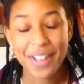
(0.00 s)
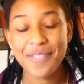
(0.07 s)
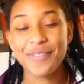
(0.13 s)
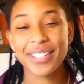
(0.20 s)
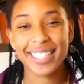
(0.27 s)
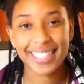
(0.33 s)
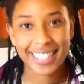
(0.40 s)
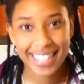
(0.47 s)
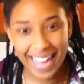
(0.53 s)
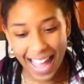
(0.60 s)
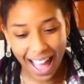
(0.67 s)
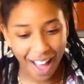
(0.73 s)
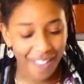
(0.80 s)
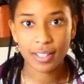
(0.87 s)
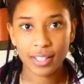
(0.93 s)
But
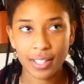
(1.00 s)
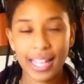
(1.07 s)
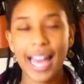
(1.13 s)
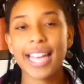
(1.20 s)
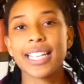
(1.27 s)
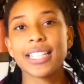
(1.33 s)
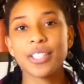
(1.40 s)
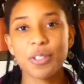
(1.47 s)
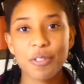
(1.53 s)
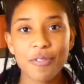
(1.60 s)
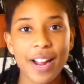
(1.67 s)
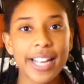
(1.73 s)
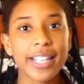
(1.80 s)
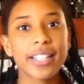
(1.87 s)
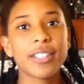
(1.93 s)
now, getting into a
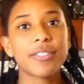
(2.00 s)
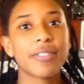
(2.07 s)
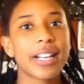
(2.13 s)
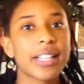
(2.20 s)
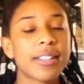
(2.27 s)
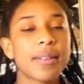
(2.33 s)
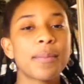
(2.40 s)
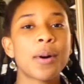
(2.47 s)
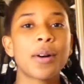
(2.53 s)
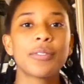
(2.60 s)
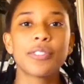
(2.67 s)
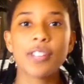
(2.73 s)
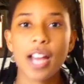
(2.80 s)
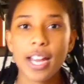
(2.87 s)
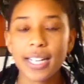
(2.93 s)
regular rhythm of
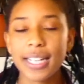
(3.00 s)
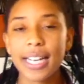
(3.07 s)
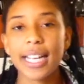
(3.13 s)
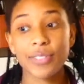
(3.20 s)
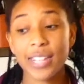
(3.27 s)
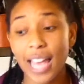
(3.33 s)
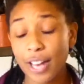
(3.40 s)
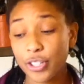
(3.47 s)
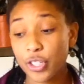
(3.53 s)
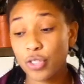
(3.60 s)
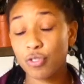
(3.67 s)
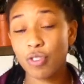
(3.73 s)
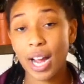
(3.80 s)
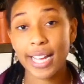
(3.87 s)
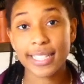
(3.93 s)
journaling, yeah,
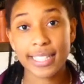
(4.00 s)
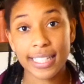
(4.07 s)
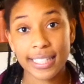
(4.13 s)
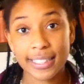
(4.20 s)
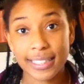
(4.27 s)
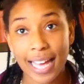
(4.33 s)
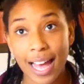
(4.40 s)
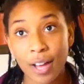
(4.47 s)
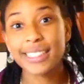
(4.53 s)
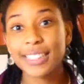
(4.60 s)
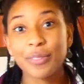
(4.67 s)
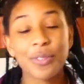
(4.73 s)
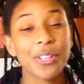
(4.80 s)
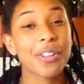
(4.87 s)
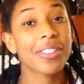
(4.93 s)
just writing down
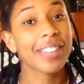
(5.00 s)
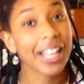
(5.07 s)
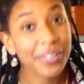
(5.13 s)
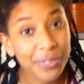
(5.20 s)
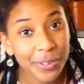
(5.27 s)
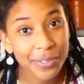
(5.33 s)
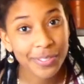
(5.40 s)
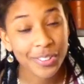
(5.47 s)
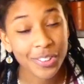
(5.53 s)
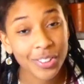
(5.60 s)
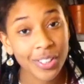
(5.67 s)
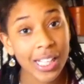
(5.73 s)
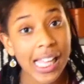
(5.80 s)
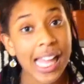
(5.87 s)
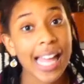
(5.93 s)
what you're thankful for,